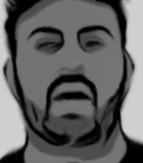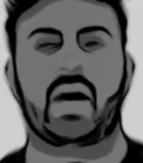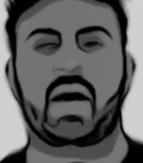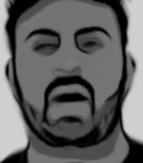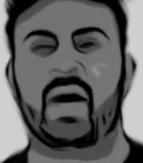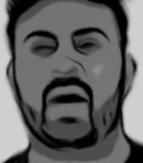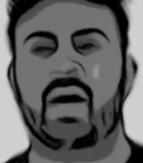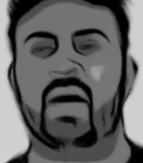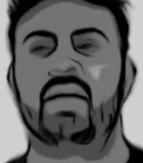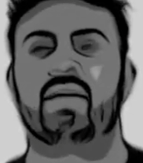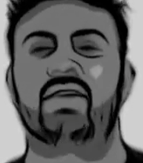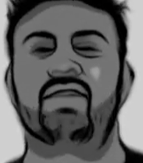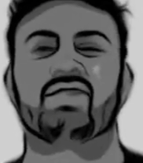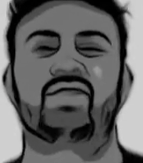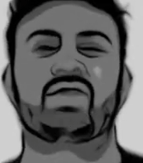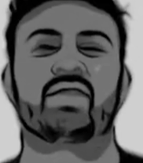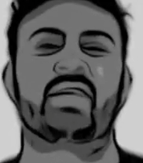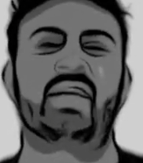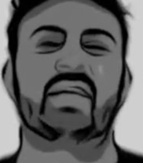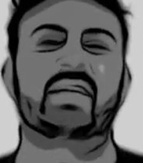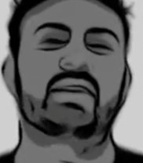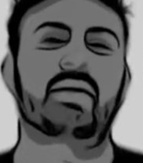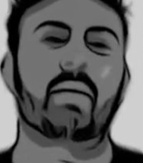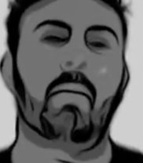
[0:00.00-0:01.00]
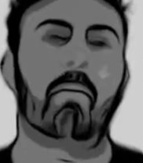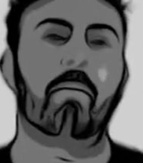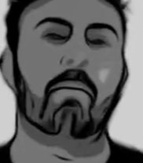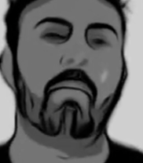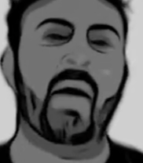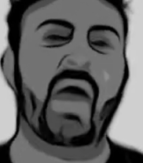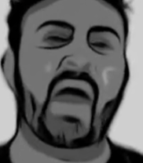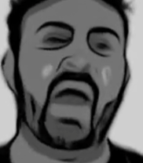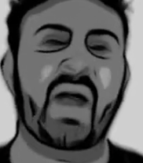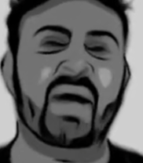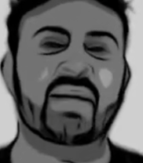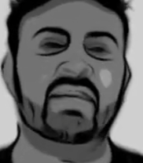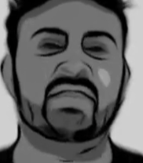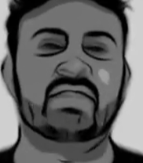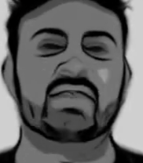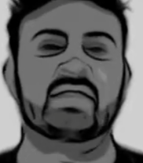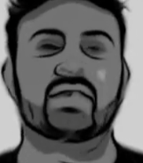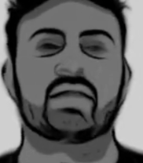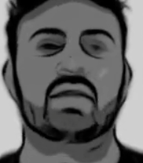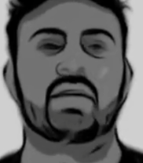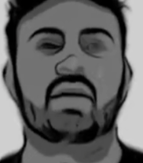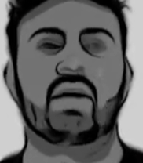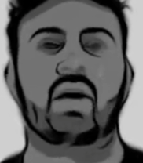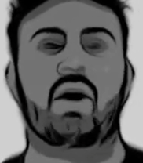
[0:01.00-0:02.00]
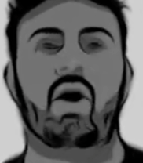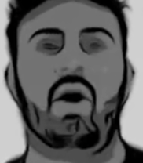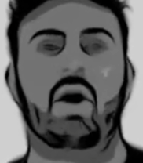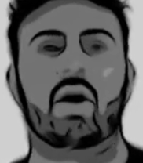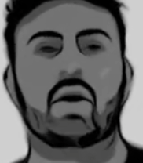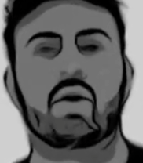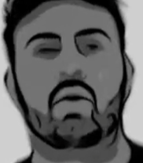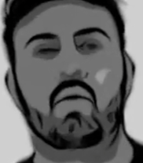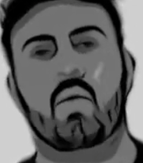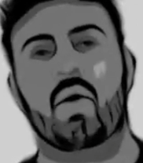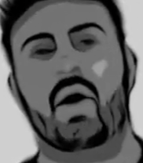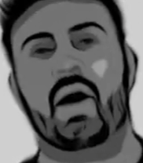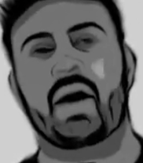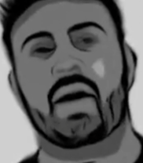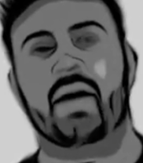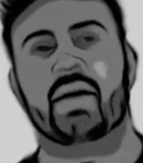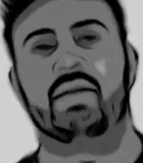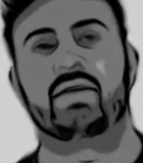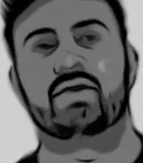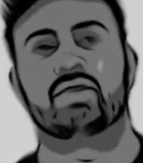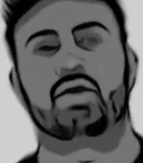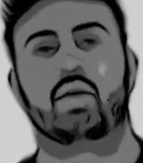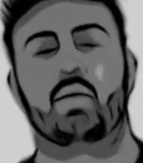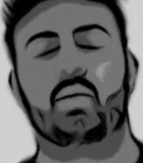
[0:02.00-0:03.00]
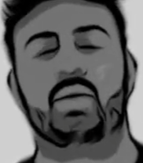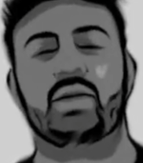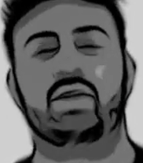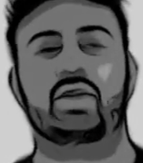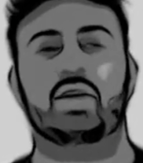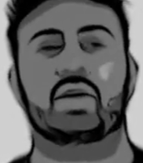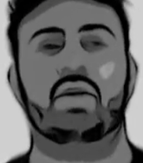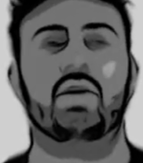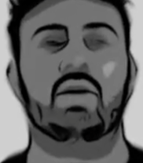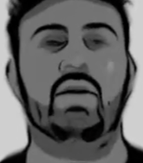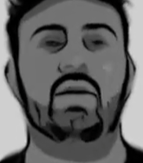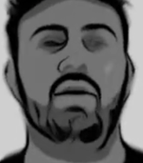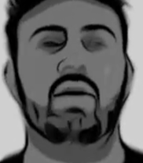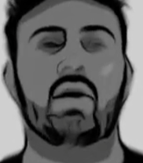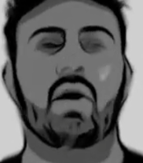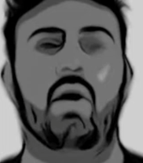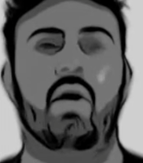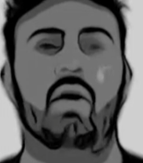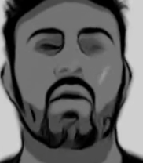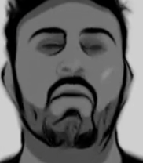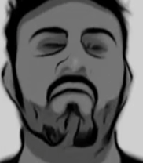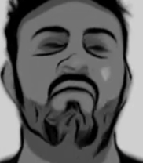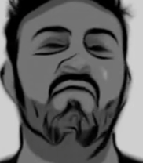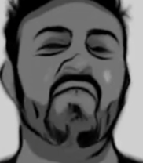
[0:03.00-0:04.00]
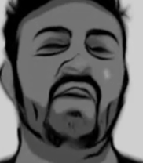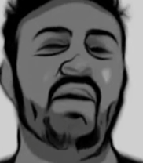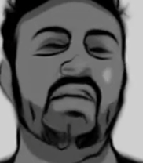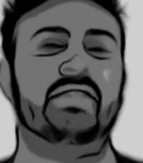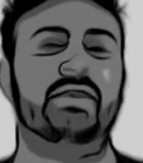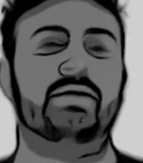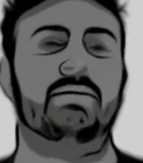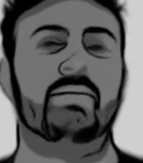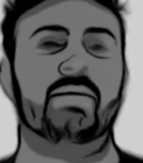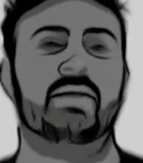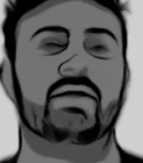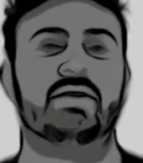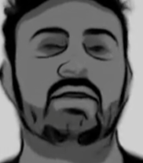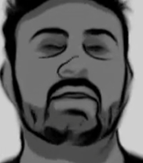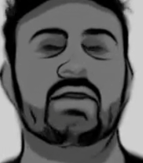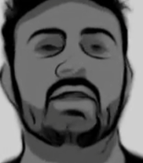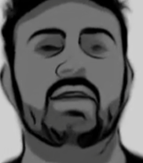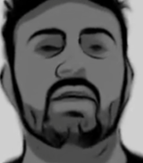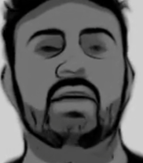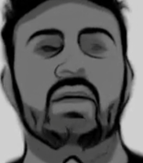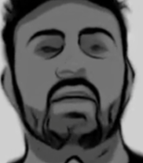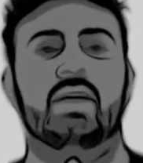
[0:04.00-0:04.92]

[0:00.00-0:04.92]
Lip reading: and to get the max ROI, so return on investment.